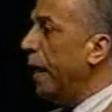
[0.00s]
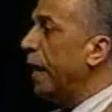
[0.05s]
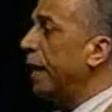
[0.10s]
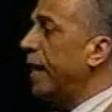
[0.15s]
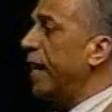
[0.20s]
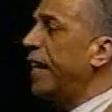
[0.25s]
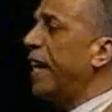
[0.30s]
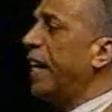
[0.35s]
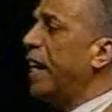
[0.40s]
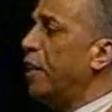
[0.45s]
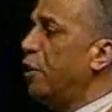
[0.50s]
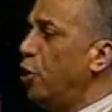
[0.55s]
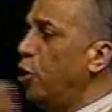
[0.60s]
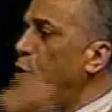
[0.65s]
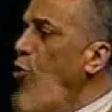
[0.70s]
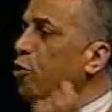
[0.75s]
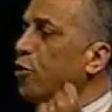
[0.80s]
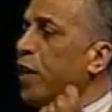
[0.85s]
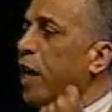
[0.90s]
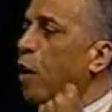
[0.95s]
that they can
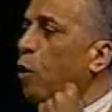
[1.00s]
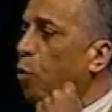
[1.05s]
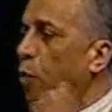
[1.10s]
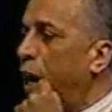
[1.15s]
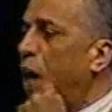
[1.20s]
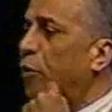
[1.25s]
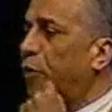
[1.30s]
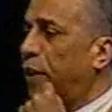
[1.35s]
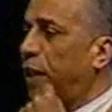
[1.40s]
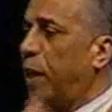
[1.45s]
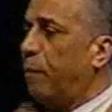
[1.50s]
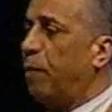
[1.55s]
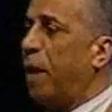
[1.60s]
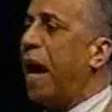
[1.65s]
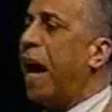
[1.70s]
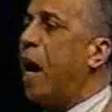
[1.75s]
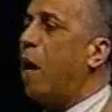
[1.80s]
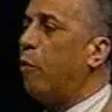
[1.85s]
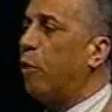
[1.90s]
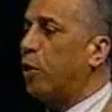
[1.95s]
use their wealth and their
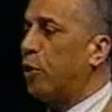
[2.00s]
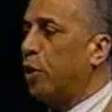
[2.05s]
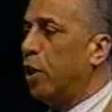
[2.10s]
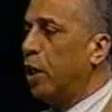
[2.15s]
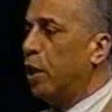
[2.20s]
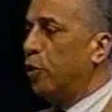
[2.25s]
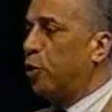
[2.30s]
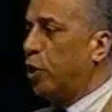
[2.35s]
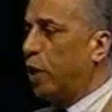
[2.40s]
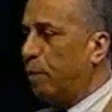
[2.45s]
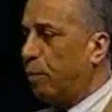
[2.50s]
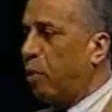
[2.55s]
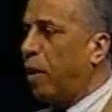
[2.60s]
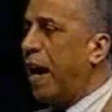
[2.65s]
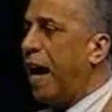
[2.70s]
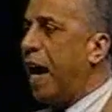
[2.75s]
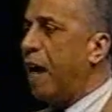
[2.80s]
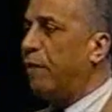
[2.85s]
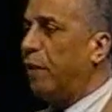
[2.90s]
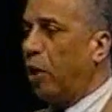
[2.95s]
powers to
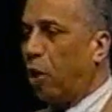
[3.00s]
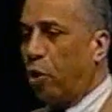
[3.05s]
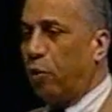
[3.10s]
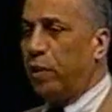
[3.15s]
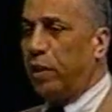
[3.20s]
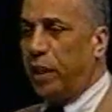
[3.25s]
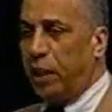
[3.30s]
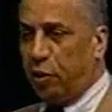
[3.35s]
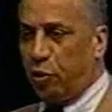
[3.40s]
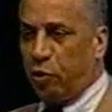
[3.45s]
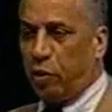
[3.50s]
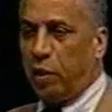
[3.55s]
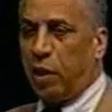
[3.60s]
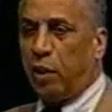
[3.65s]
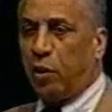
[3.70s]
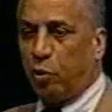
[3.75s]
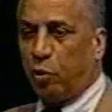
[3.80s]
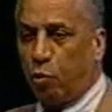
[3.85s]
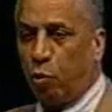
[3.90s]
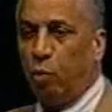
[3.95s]
deprive and hurt and injure
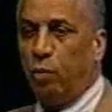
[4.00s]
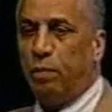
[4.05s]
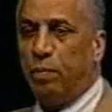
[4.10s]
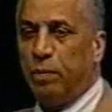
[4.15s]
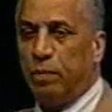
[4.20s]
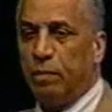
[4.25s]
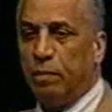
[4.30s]
another group.